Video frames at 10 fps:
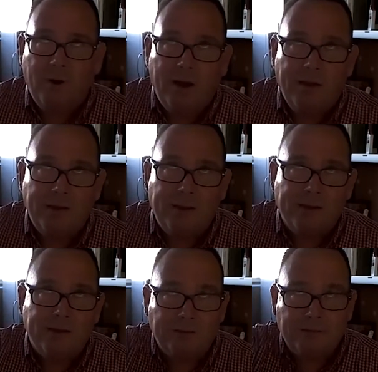but
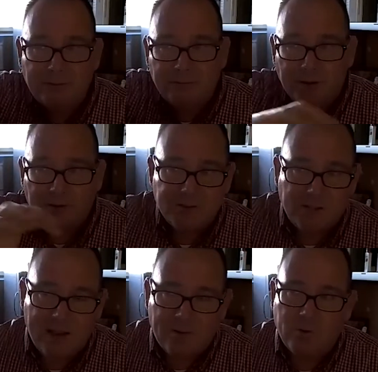it's
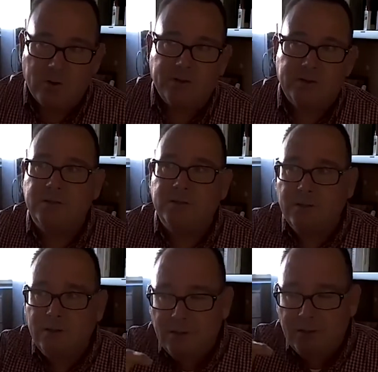a lot of work to